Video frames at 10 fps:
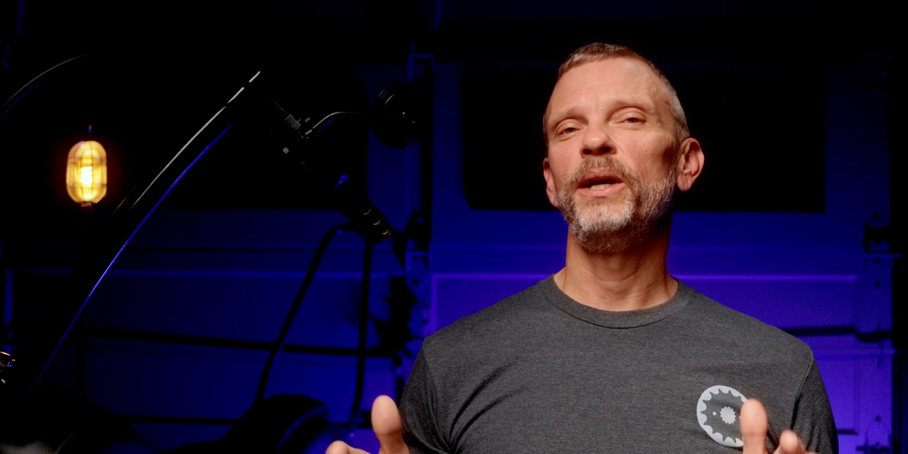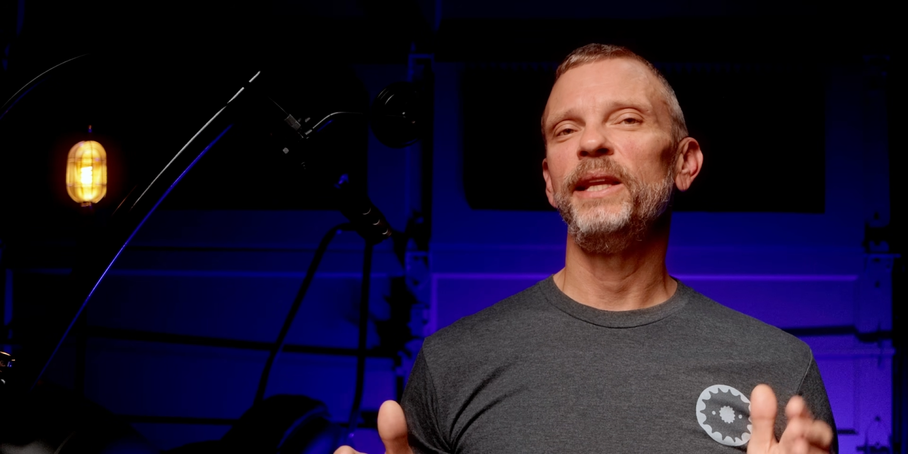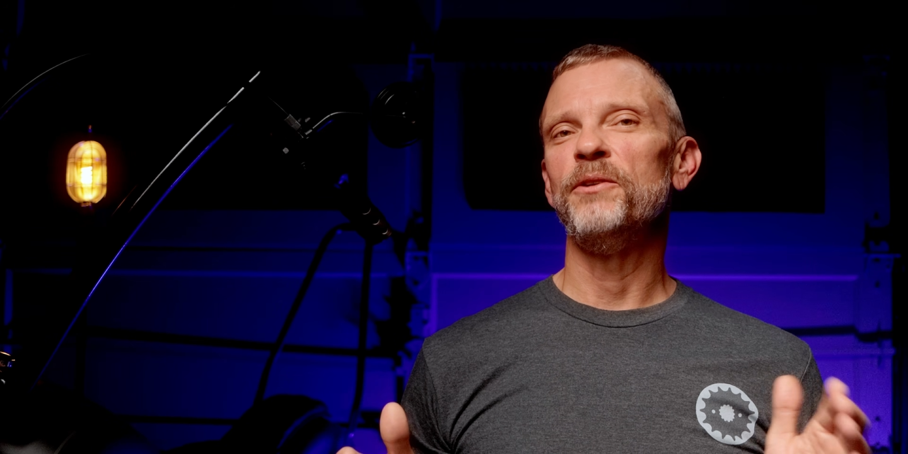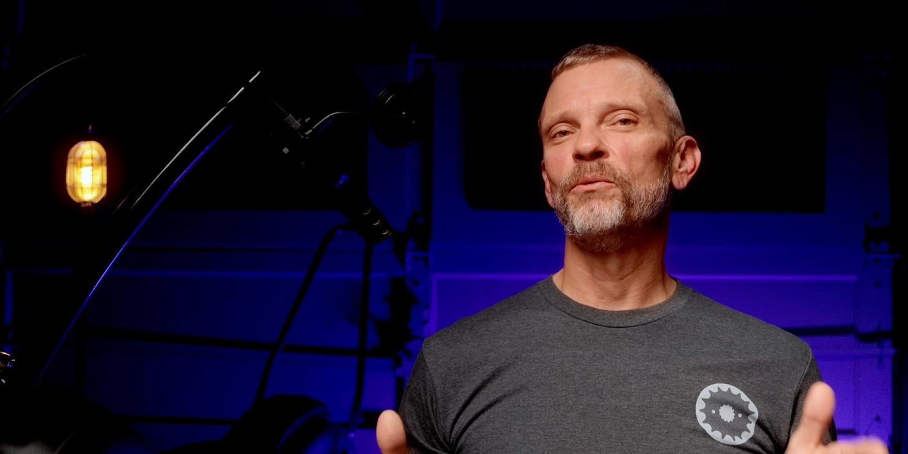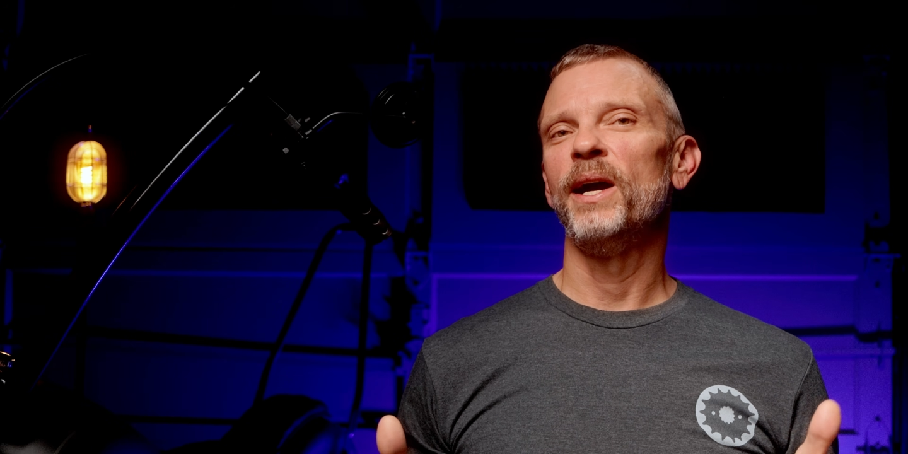
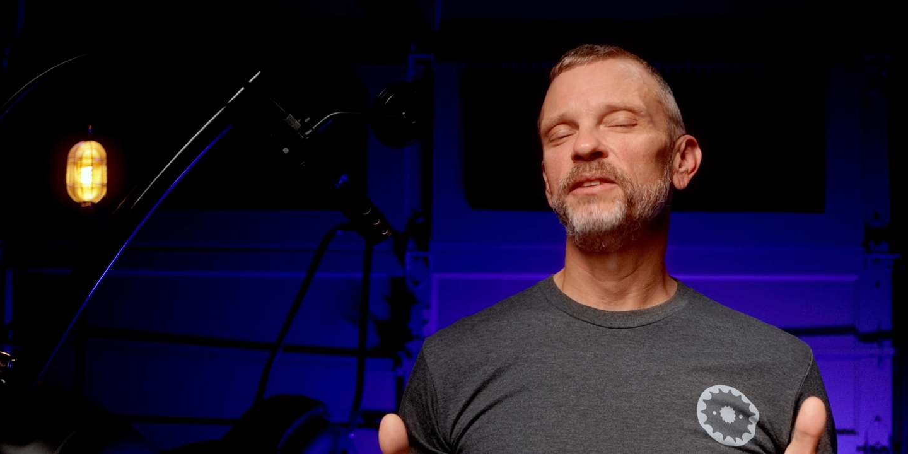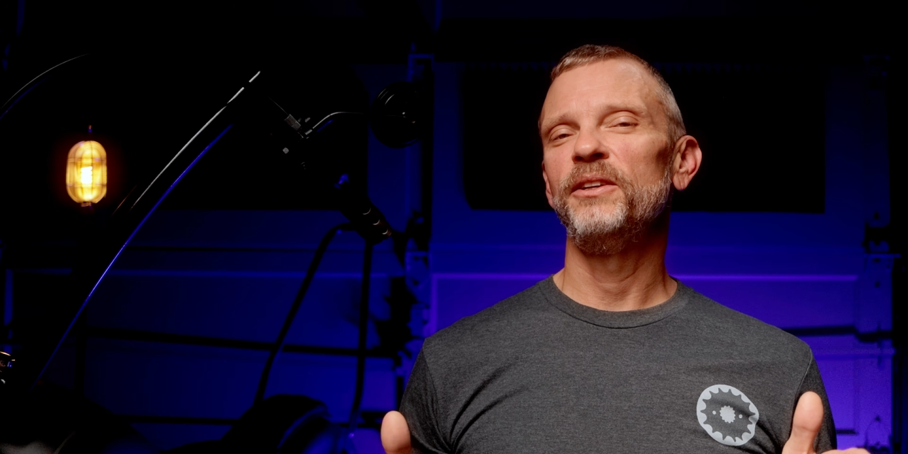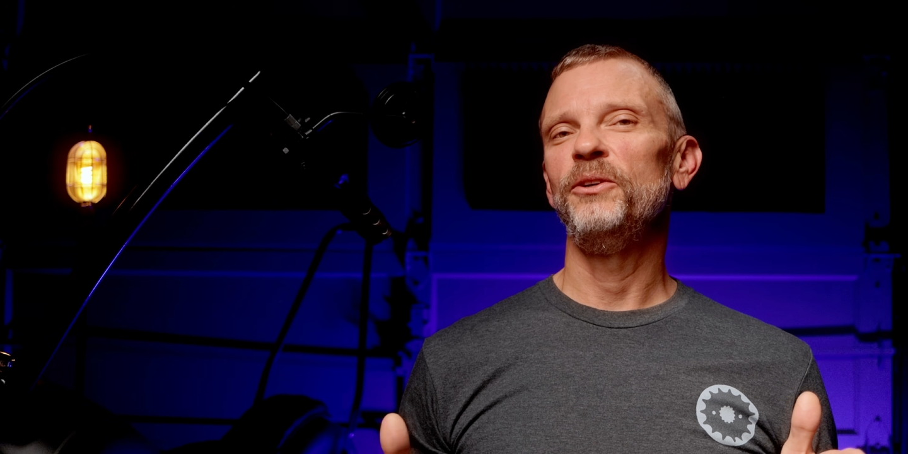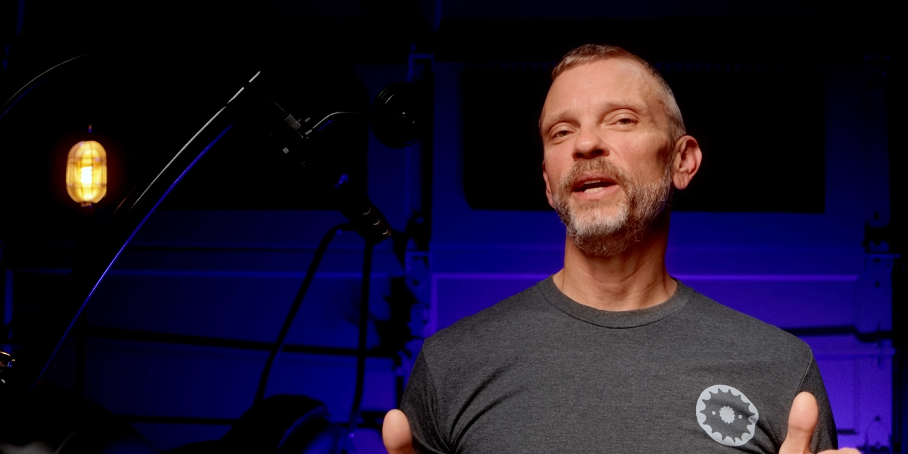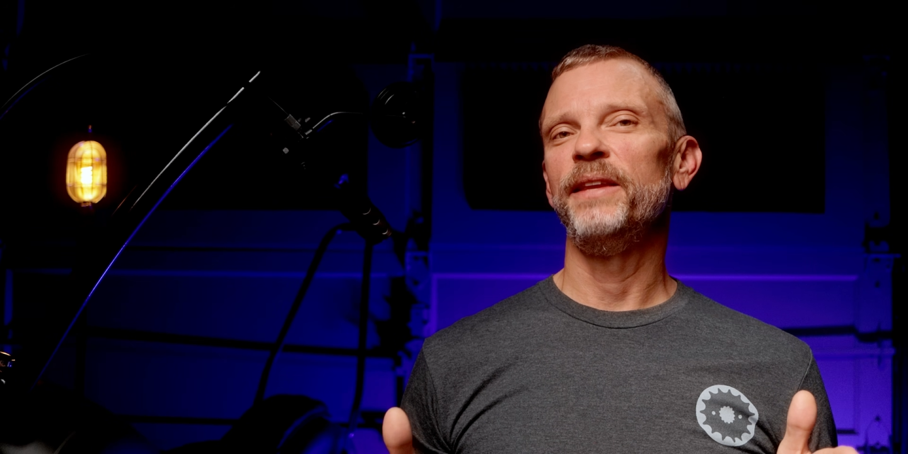oily
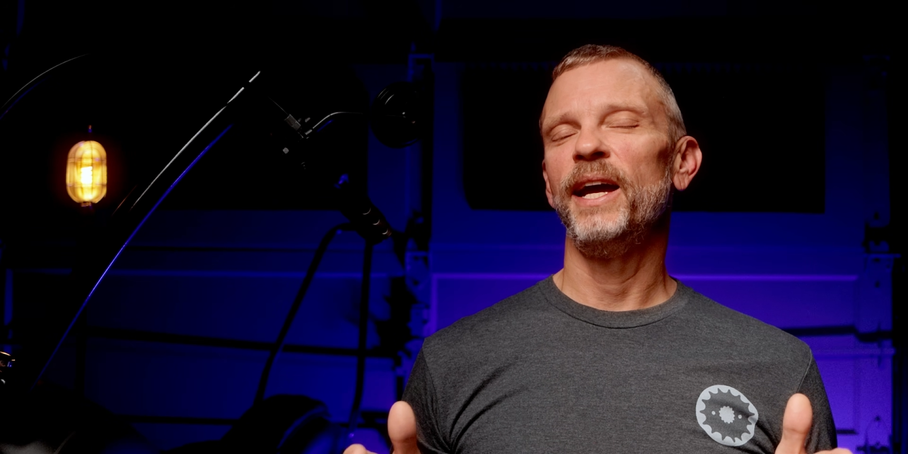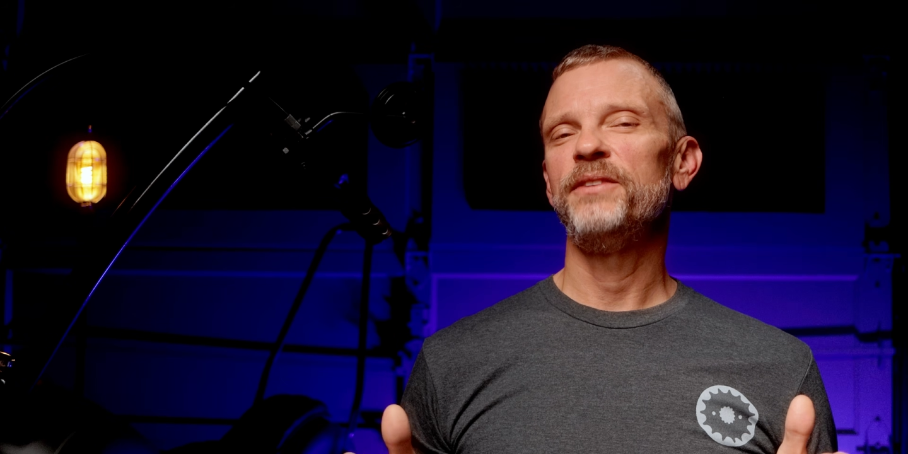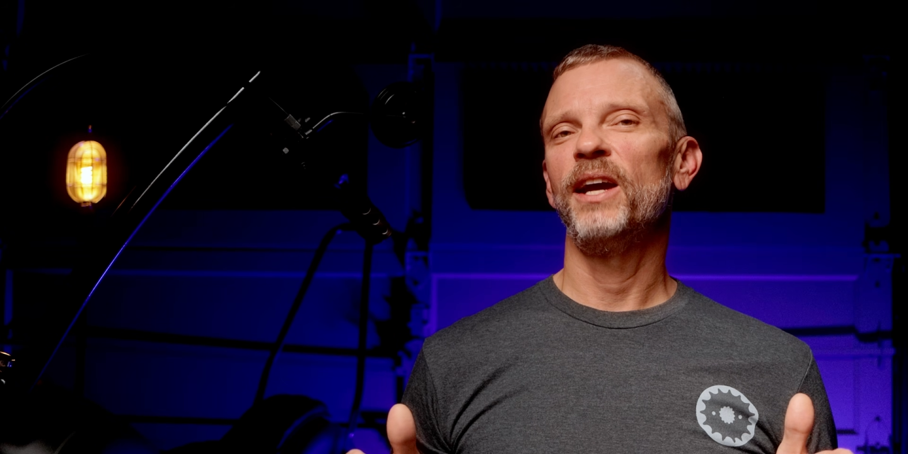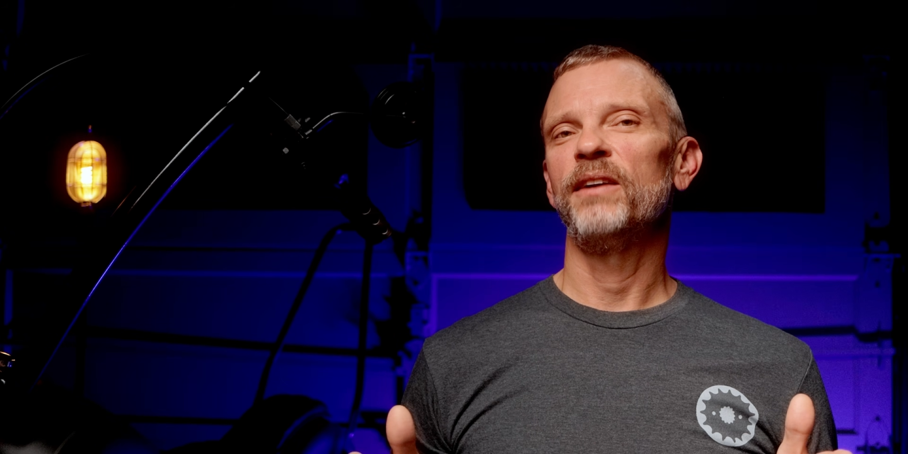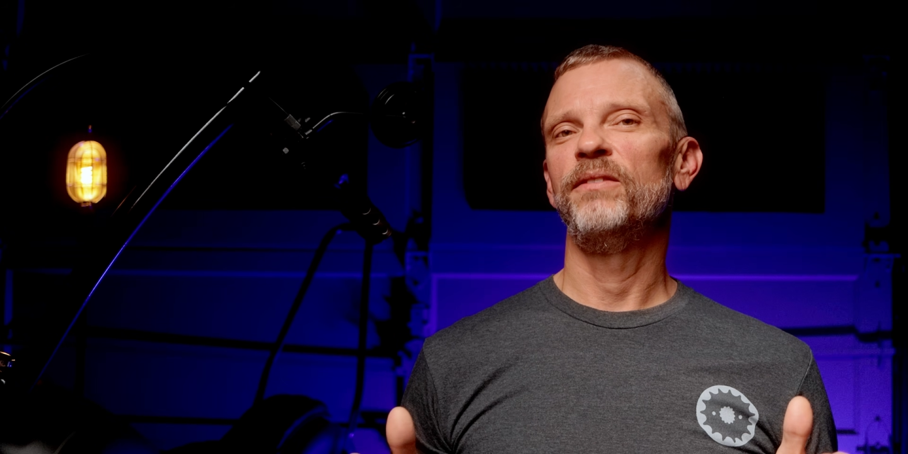residue in that
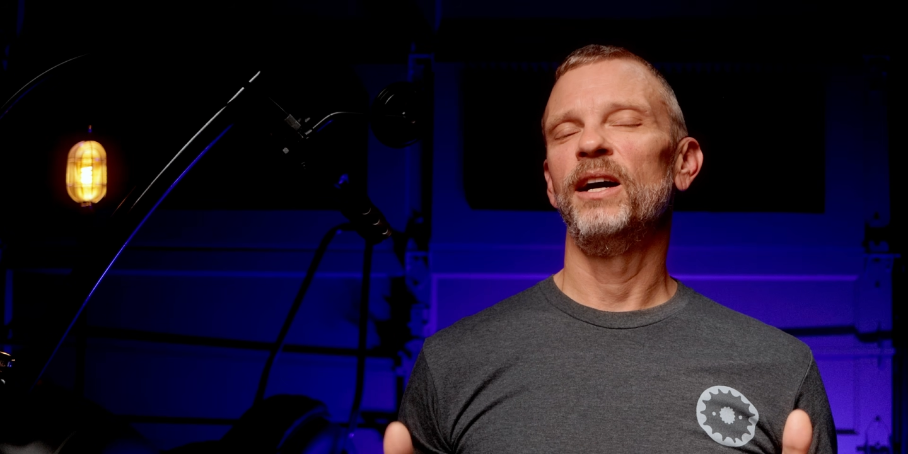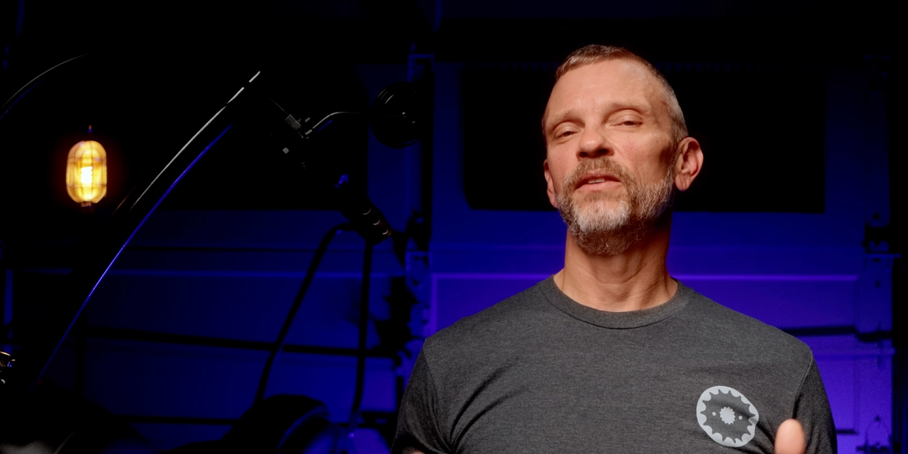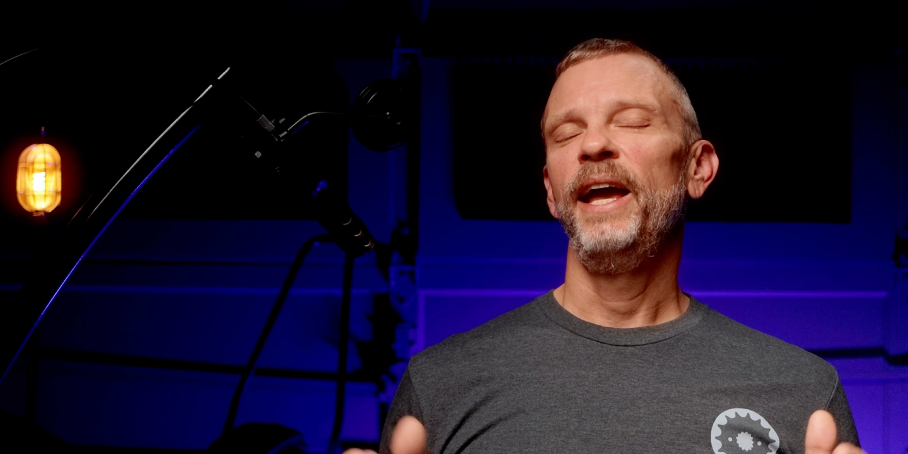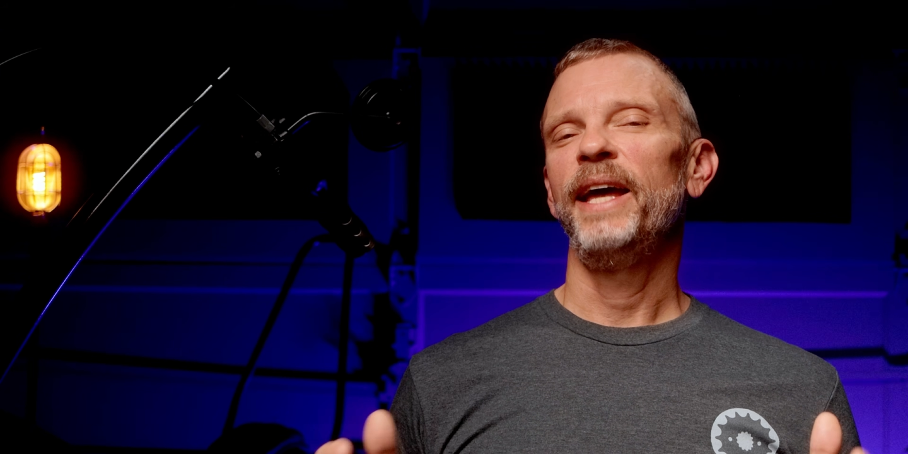check valve.